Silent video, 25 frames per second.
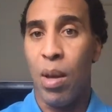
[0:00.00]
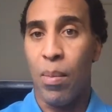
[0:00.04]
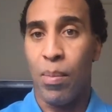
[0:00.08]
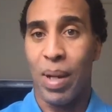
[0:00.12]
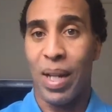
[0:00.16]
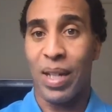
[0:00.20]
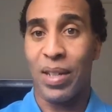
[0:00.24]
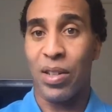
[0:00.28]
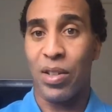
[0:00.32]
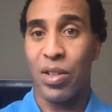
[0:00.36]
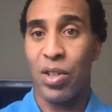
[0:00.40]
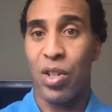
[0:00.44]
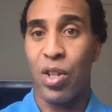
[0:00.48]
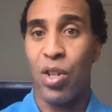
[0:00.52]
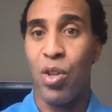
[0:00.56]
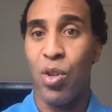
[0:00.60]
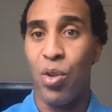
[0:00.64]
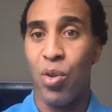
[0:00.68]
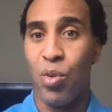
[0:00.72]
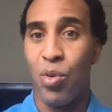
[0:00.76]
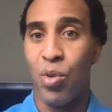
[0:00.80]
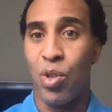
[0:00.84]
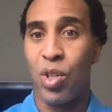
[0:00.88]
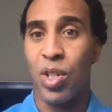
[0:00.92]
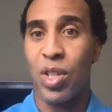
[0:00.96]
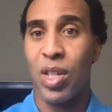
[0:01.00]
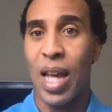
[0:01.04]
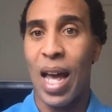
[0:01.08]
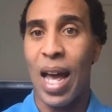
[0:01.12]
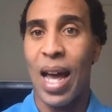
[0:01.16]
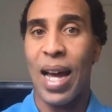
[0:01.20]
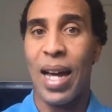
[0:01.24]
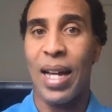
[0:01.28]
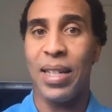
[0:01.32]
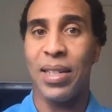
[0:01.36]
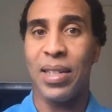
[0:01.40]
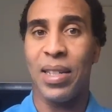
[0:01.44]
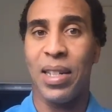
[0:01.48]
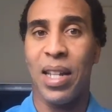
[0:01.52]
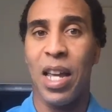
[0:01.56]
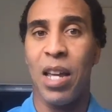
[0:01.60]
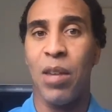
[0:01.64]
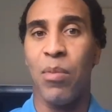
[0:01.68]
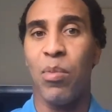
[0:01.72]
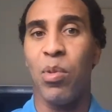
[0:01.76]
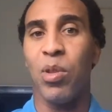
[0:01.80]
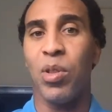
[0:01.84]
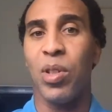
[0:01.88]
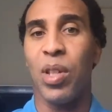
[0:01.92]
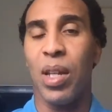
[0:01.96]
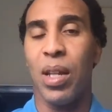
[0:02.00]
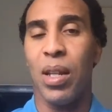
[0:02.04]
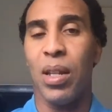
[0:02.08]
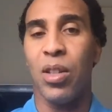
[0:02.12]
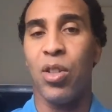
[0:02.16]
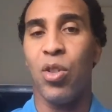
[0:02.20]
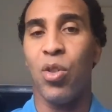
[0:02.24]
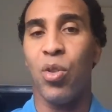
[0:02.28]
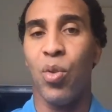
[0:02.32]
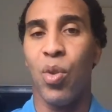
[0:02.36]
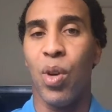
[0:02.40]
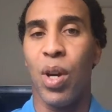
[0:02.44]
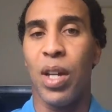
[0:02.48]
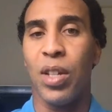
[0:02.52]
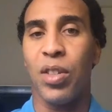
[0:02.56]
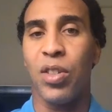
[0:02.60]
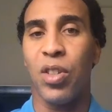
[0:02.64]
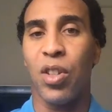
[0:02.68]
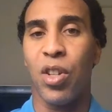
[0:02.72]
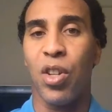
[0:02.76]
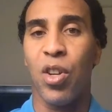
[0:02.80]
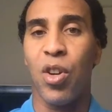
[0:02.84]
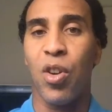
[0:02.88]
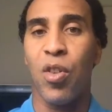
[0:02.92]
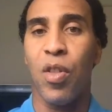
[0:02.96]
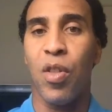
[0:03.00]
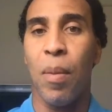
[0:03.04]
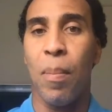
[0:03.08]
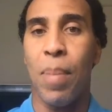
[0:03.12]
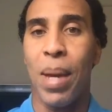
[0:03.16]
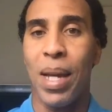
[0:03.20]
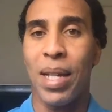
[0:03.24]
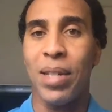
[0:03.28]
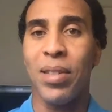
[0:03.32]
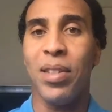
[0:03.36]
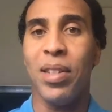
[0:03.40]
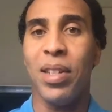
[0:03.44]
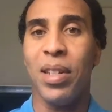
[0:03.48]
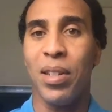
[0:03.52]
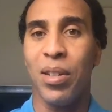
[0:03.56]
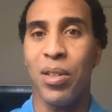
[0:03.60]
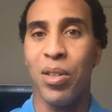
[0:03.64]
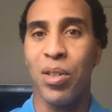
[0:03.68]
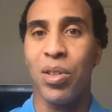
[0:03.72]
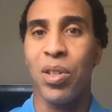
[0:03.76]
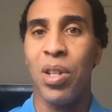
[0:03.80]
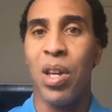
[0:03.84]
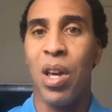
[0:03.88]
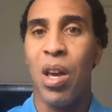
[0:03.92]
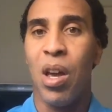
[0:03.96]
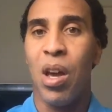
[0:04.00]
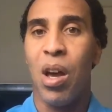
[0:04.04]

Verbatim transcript: plus its huge size, enables it to uh, secure the best deals